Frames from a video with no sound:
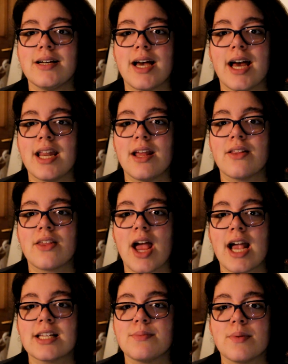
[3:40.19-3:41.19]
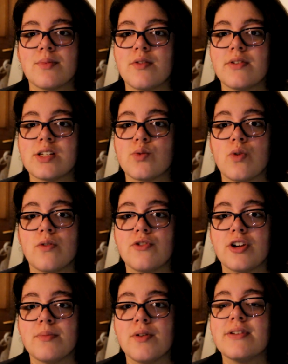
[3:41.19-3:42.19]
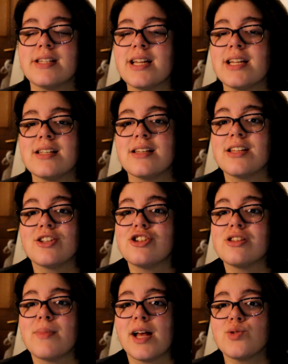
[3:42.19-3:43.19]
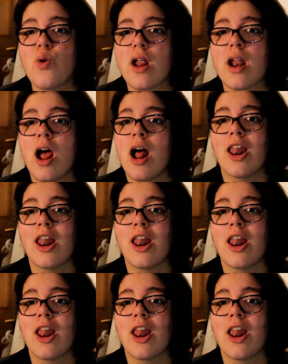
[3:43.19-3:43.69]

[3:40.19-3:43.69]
any other X-Men movies or Wolverine movies, this is the best one.